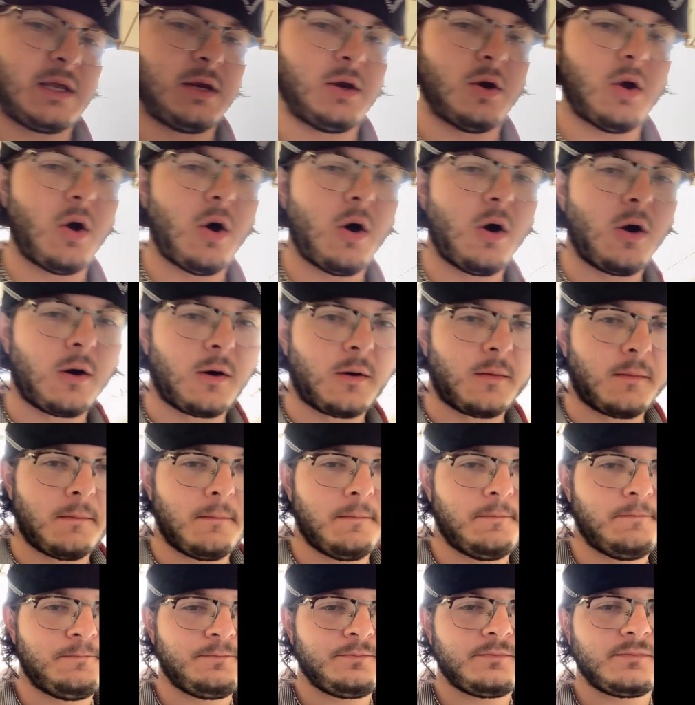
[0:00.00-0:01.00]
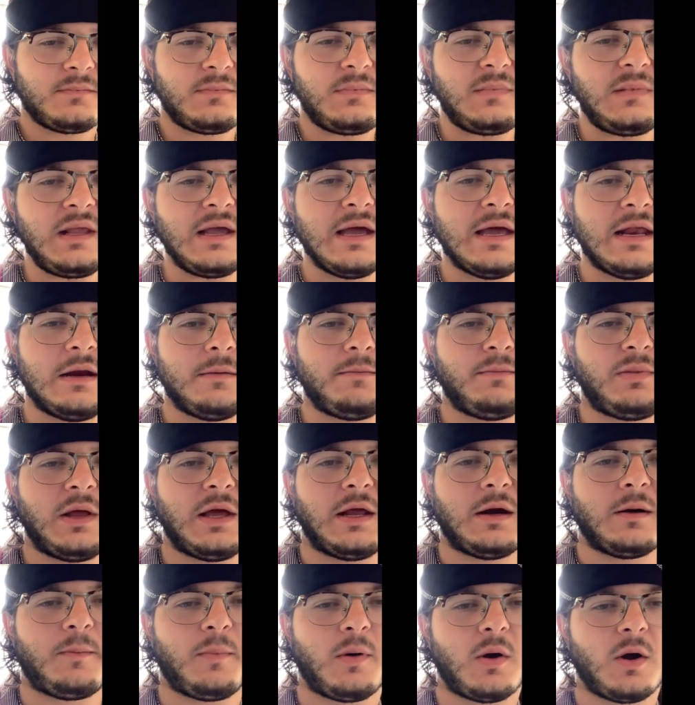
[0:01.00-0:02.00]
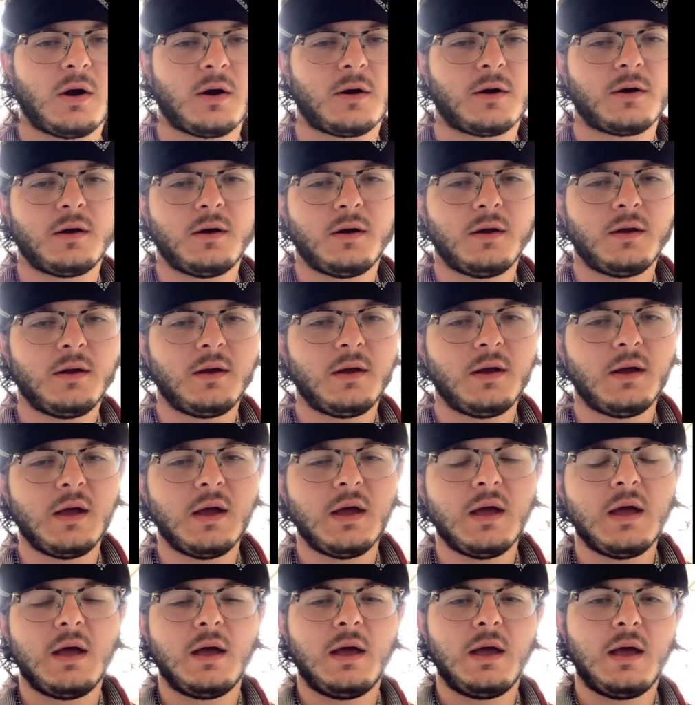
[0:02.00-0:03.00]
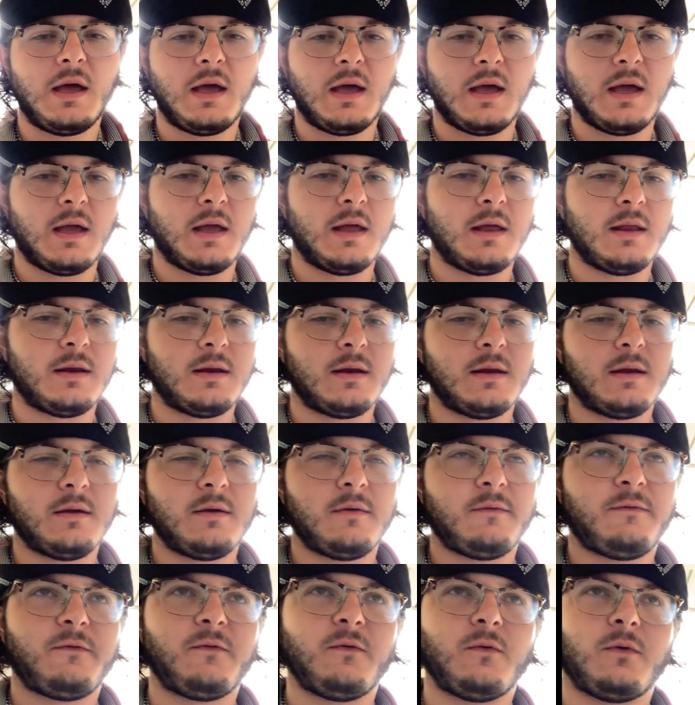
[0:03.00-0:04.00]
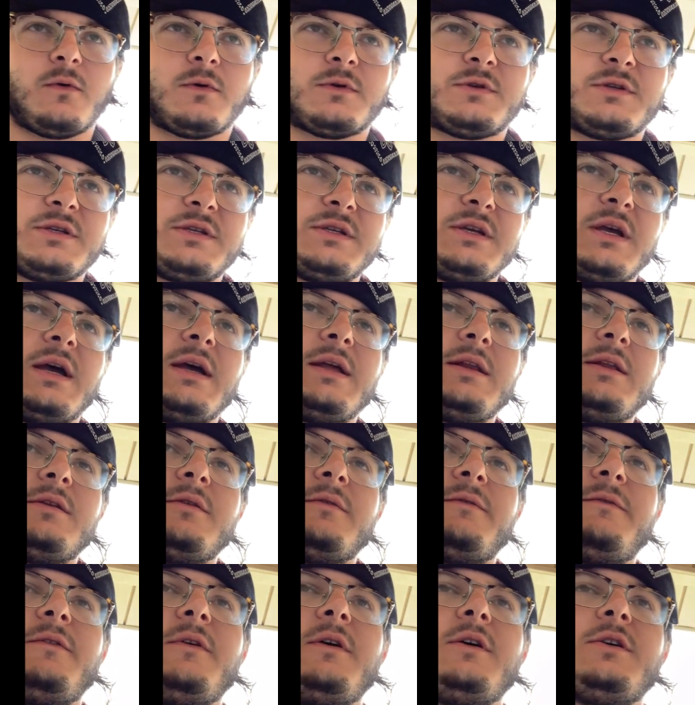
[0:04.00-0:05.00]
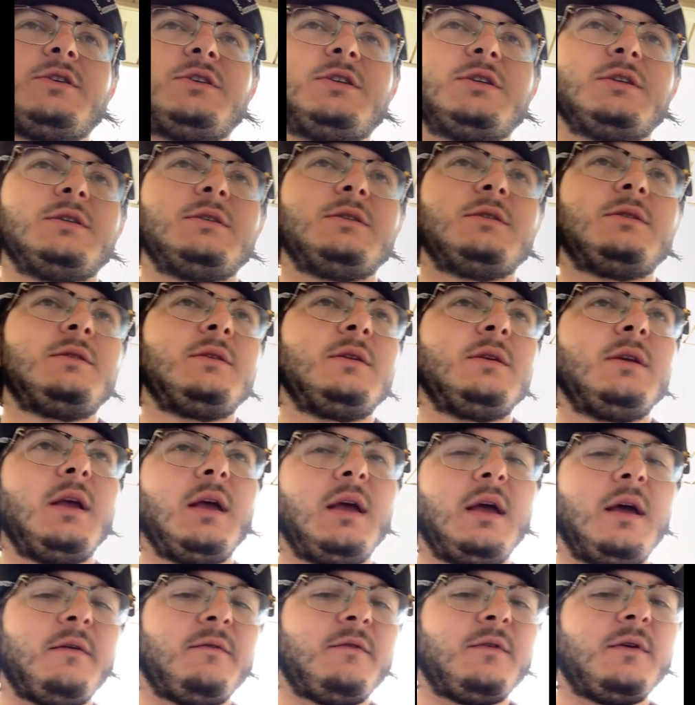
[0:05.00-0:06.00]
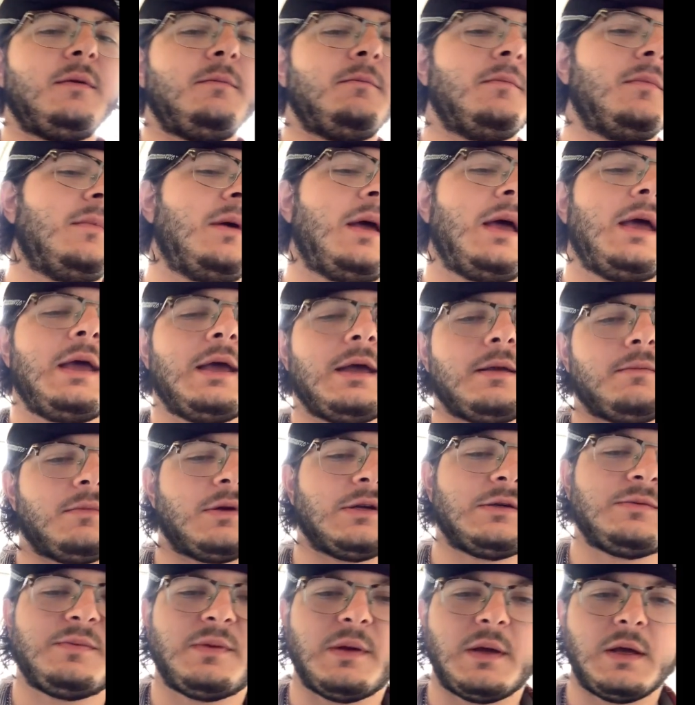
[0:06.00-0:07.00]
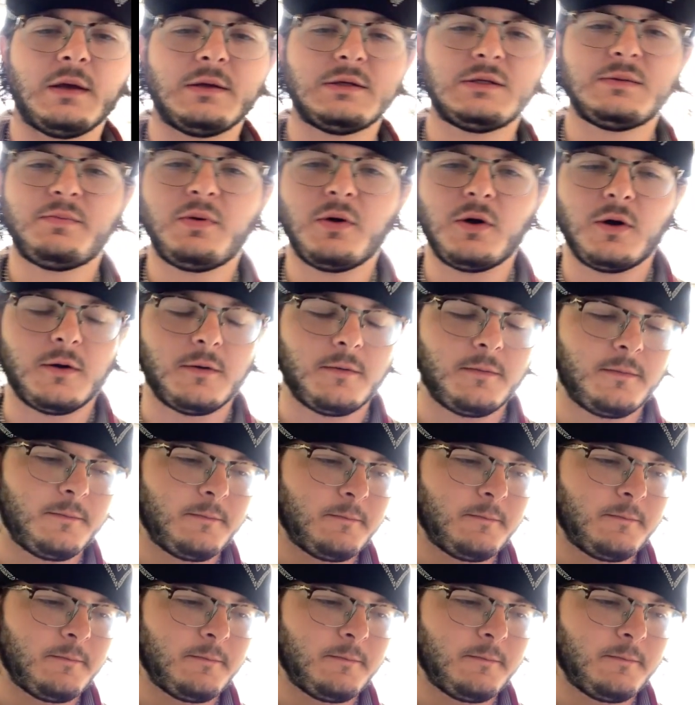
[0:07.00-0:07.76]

an arm, and it played a part. And for society to function, every hand must play its part.